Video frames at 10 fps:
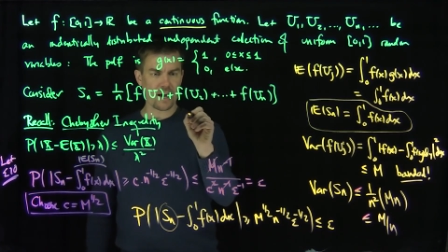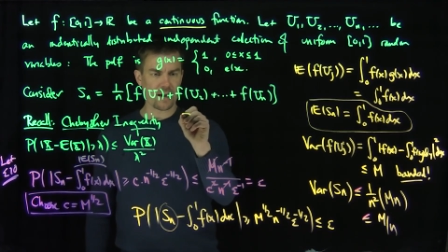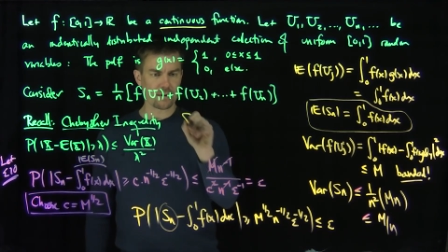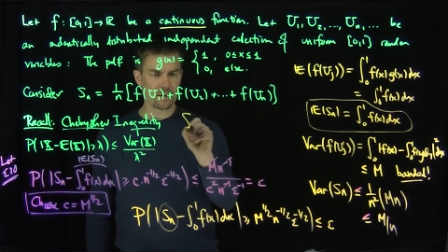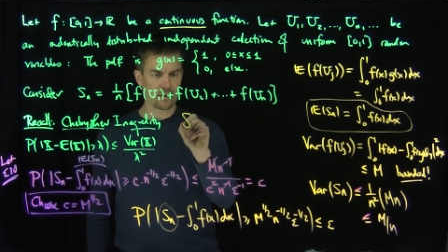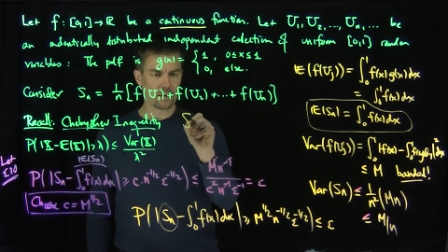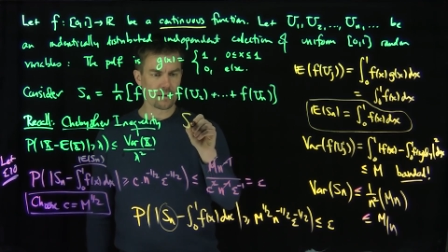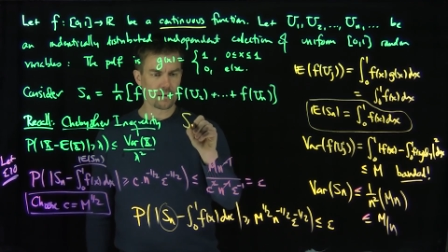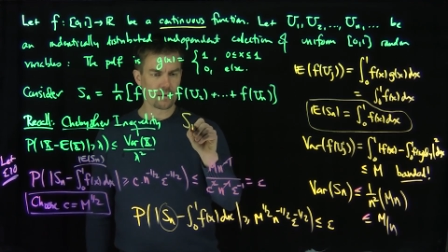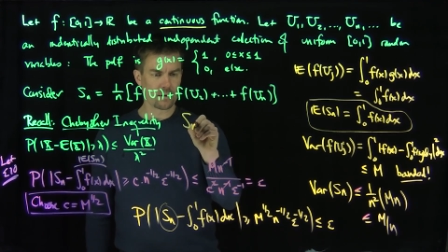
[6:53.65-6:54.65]
Sn
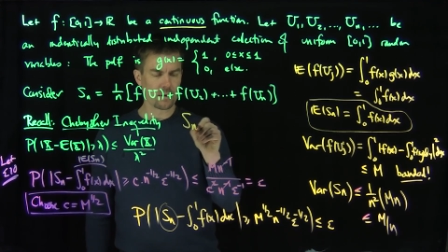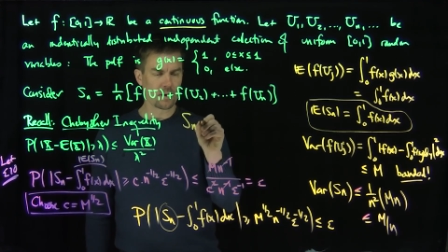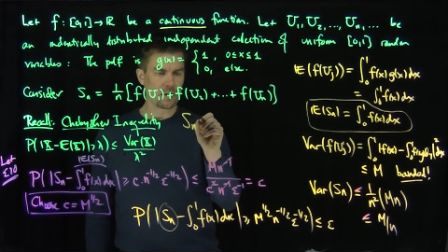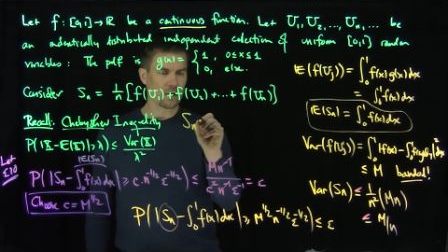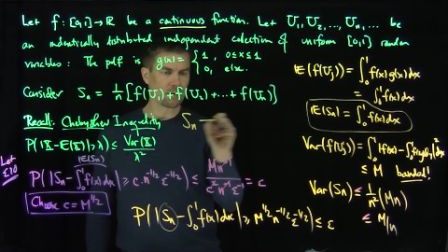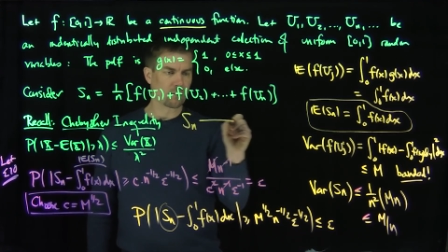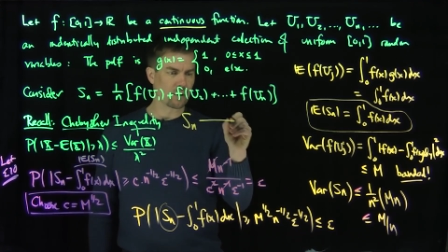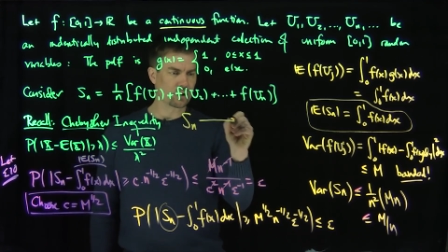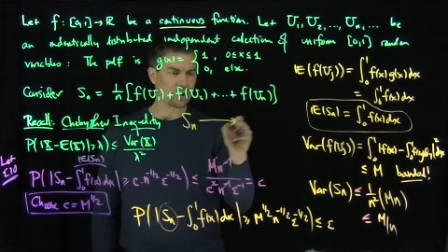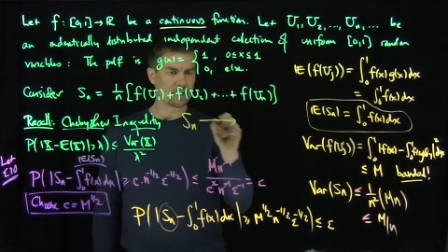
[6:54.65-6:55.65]

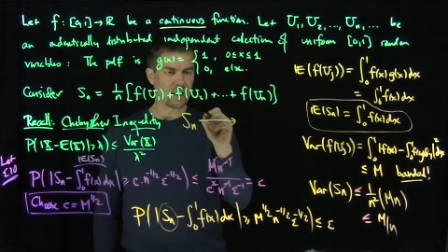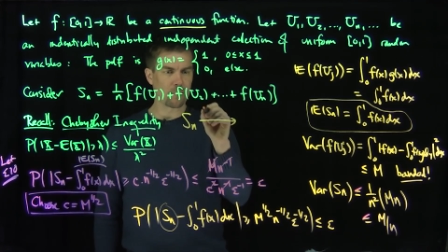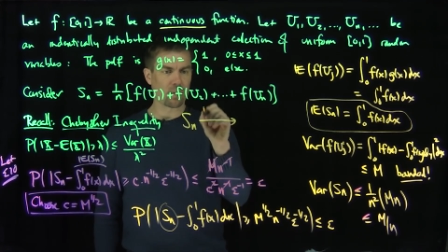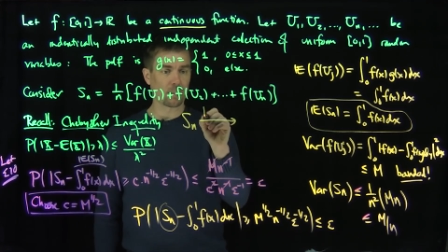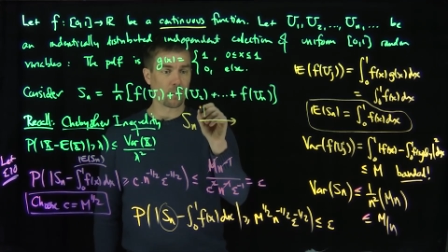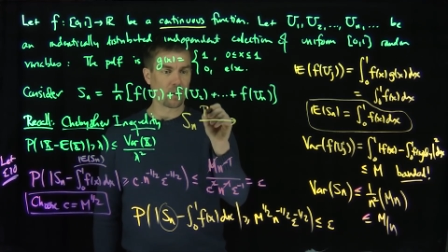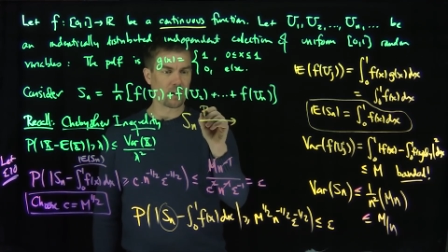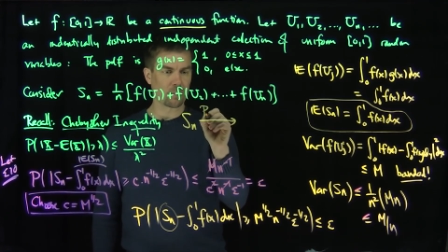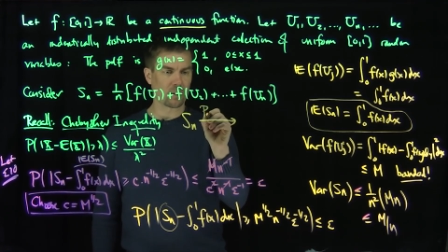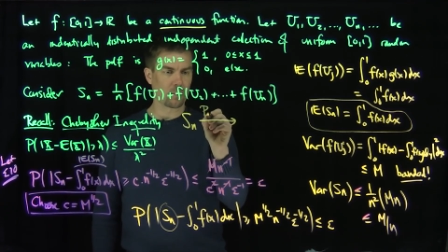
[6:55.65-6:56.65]
converges in
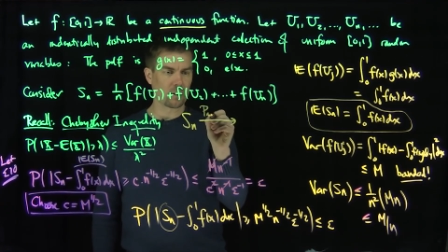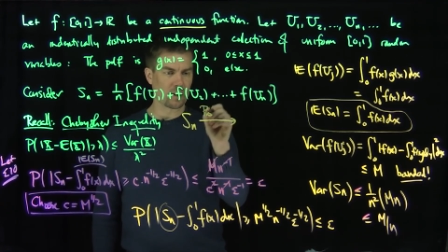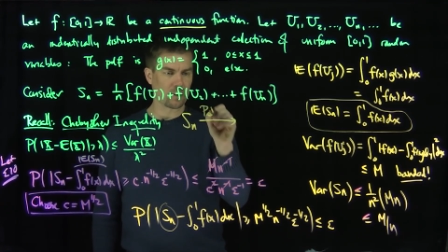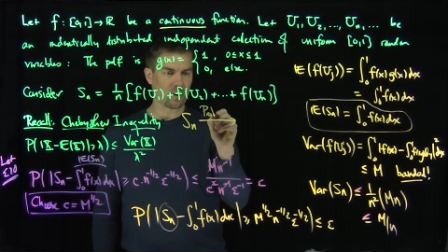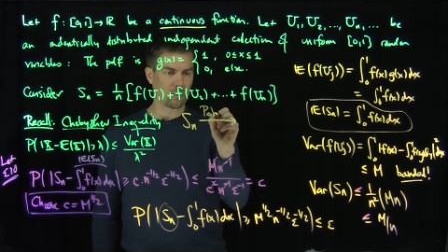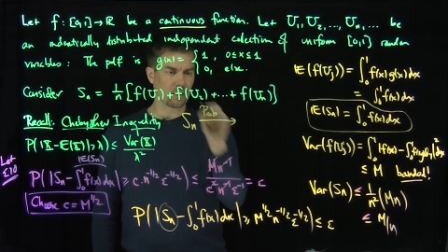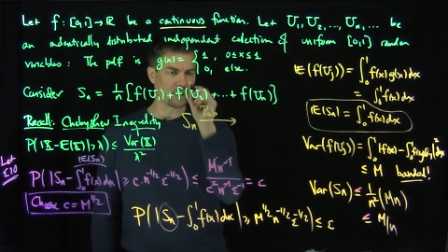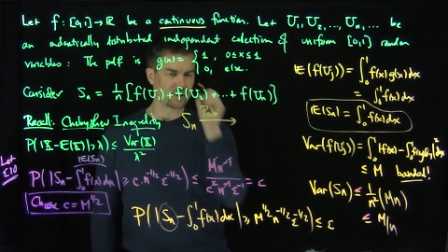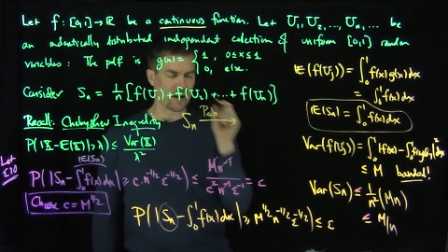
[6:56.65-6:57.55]
the probability